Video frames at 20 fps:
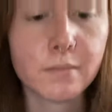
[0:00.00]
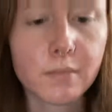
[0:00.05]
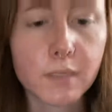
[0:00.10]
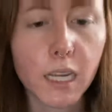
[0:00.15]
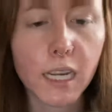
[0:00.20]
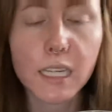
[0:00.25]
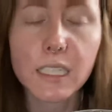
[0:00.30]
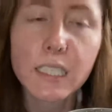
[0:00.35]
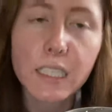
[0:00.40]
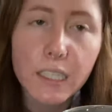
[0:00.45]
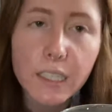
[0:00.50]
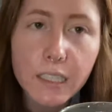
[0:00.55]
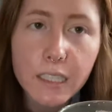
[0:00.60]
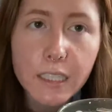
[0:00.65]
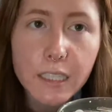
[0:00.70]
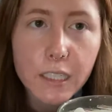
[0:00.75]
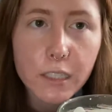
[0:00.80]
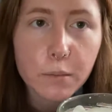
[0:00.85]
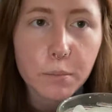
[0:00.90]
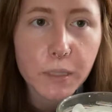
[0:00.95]
Ideally,
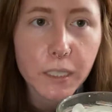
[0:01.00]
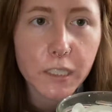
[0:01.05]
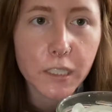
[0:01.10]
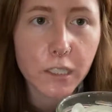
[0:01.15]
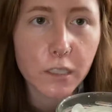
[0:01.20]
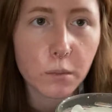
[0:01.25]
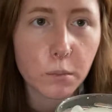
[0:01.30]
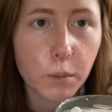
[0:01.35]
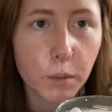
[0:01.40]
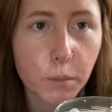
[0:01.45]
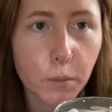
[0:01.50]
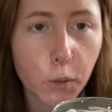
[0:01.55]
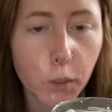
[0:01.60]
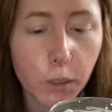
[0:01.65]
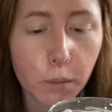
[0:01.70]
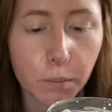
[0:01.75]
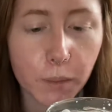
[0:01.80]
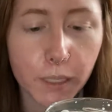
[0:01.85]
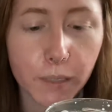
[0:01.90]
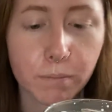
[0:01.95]
there'd be a little bit
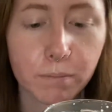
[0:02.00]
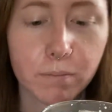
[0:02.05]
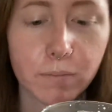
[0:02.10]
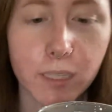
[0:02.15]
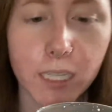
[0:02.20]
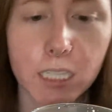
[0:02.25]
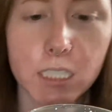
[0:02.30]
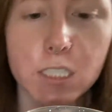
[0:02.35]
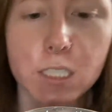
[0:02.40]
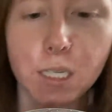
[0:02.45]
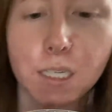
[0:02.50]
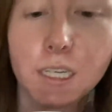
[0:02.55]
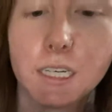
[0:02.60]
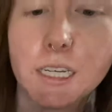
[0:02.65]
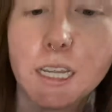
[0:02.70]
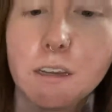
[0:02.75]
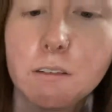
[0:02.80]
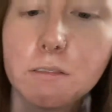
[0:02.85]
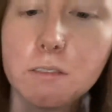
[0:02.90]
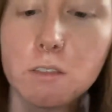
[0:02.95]
more, but that's good
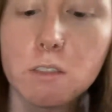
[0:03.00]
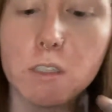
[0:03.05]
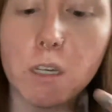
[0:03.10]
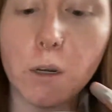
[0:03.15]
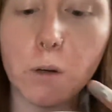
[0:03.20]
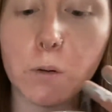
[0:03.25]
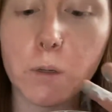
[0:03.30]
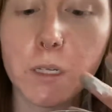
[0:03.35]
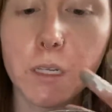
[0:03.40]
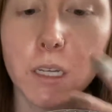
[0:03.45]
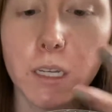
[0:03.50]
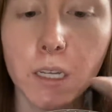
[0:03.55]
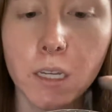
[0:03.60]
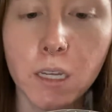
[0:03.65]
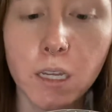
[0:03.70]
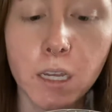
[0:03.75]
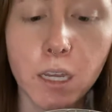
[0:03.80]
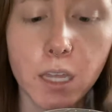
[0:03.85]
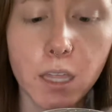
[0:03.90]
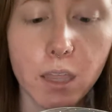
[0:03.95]
enough. So
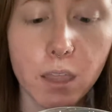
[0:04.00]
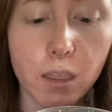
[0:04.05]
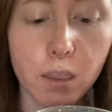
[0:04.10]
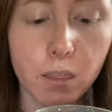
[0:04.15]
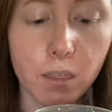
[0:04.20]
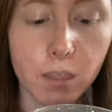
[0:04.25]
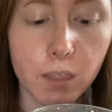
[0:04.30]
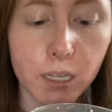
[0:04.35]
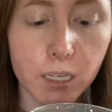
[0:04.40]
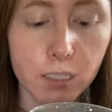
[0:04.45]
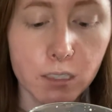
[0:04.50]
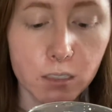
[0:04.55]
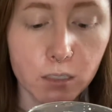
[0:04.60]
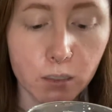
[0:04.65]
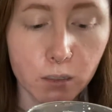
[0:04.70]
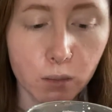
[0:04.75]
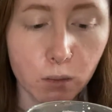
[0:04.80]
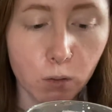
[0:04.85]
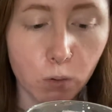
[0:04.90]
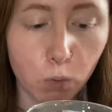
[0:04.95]
this
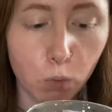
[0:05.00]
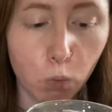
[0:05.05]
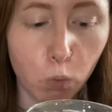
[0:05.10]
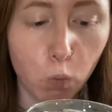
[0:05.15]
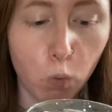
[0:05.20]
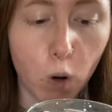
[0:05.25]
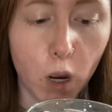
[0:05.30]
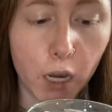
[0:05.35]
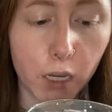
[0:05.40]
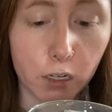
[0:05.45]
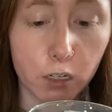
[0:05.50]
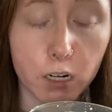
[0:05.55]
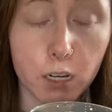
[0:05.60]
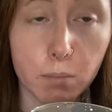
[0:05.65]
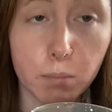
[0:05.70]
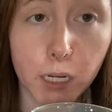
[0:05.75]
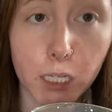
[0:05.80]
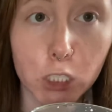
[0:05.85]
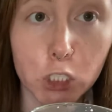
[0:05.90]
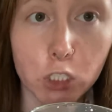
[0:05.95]
water
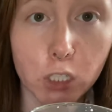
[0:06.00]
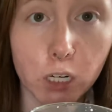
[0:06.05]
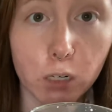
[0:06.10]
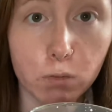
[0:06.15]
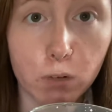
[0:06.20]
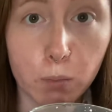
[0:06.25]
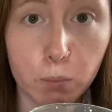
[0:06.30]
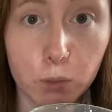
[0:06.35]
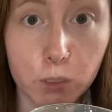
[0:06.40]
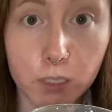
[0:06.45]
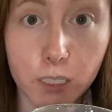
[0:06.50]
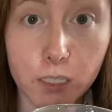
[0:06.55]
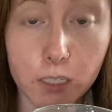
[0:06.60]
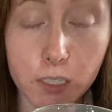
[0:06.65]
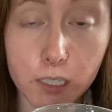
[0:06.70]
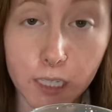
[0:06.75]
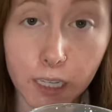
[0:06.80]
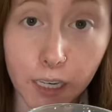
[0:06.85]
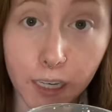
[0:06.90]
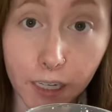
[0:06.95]
in my jar
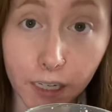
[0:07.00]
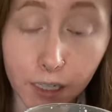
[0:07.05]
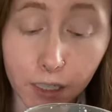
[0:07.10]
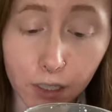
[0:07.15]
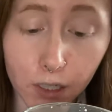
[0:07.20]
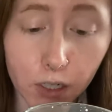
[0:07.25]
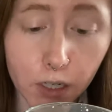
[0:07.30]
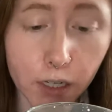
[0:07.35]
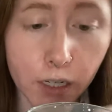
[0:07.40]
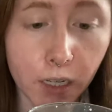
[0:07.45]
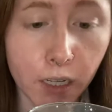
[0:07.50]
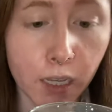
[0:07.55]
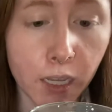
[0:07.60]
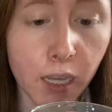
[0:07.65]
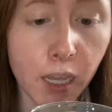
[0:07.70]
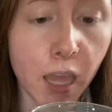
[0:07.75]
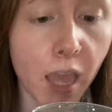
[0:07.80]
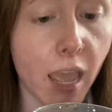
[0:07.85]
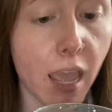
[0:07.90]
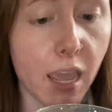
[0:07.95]
represents air
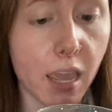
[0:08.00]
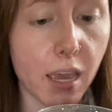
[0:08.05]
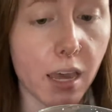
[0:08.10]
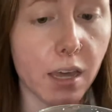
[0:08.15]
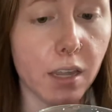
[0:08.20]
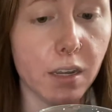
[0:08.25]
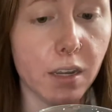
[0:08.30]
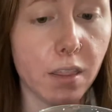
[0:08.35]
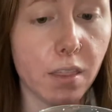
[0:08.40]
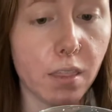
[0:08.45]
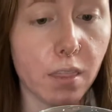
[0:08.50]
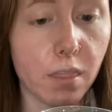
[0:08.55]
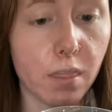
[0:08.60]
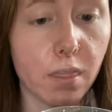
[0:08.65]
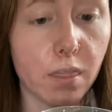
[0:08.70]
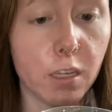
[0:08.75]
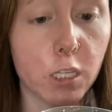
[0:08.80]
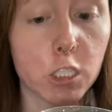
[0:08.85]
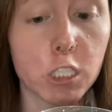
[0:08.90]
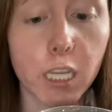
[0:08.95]
and
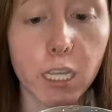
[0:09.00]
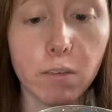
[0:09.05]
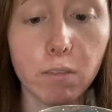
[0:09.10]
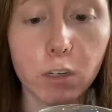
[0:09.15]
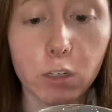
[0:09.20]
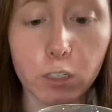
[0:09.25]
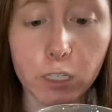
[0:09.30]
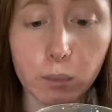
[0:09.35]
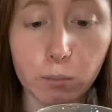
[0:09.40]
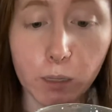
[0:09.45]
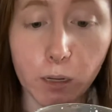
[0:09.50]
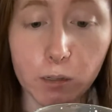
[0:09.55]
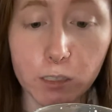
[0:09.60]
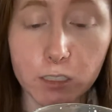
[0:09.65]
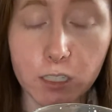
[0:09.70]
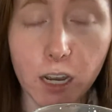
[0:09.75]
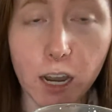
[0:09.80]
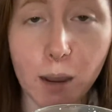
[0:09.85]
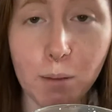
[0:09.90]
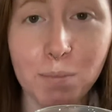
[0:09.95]
the shaving cream on
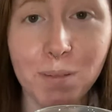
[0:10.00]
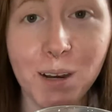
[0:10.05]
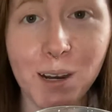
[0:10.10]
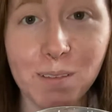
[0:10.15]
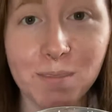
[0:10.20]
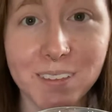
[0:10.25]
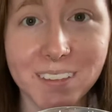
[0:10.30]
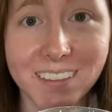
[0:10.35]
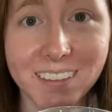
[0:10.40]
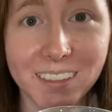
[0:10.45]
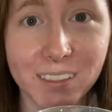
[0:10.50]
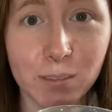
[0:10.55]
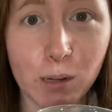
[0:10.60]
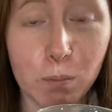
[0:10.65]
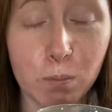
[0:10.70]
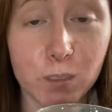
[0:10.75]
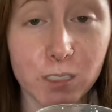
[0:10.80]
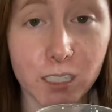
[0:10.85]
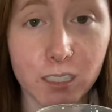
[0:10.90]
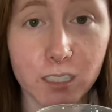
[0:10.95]
top obviously
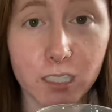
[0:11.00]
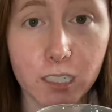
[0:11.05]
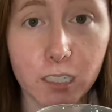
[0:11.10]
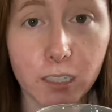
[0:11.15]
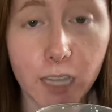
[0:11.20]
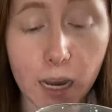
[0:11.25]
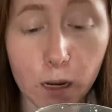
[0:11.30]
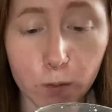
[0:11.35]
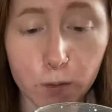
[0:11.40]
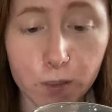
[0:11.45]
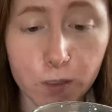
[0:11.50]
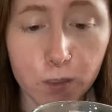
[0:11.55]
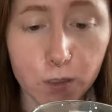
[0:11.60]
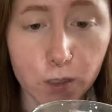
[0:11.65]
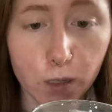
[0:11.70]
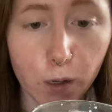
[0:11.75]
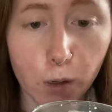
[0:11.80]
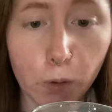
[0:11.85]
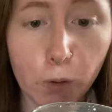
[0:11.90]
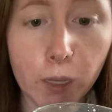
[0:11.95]
represents clouds.
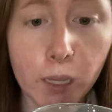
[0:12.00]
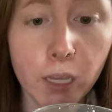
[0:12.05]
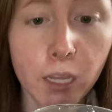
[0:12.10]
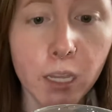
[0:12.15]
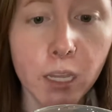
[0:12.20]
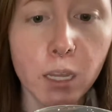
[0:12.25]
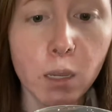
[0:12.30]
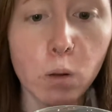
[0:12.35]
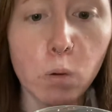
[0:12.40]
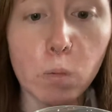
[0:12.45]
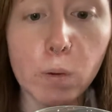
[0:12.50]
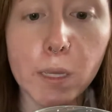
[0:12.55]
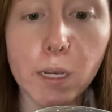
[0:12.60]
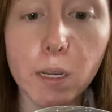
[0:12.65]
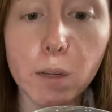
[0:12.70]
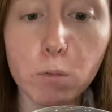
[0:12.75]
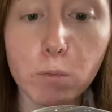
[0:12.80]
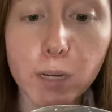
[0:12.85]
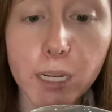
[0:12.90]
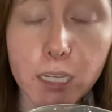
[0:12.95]
So when
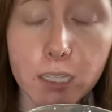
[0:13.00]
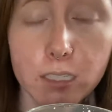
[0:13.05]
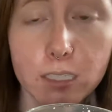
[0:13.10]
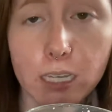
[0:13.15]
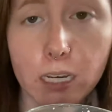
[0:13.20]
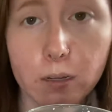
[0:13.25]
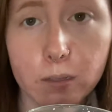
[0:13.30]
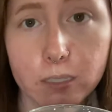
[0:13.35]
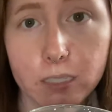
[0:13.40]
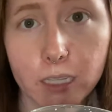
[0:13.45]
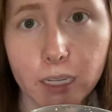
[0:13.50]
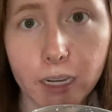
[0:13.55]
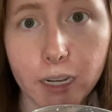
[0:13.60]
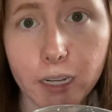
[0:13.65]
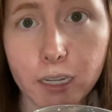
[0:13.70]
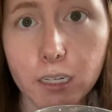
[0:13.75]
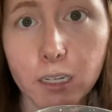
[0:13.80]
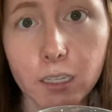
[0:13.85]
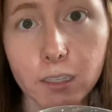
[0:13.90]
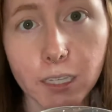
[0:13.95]
it rains
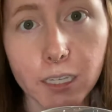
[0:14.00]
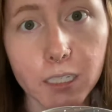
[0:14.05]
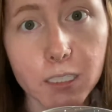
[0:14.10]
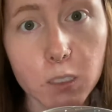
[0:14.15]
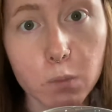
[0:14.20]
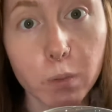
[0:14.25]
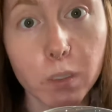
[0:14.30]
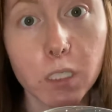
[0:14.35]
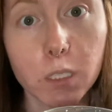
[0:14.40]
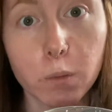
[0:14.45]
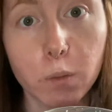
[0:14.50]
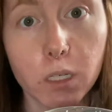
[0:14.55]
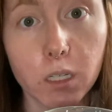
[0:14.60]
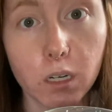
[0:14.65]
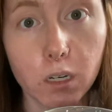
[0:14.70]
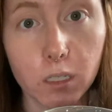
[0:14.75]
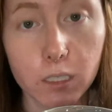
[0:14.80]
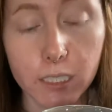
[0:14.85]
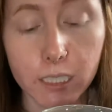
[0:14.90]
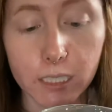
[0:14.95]
outside, like it's been doing
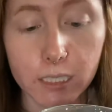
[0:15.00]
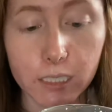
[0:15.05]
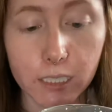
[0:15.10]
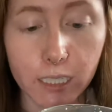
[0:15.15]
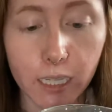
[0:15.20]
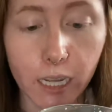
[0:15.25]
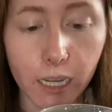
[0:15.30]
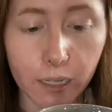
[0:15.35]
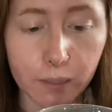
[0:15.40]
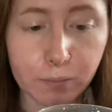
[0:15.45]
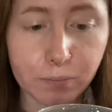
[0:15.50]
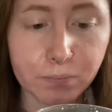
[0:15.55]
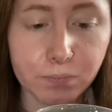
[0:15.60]
all day today,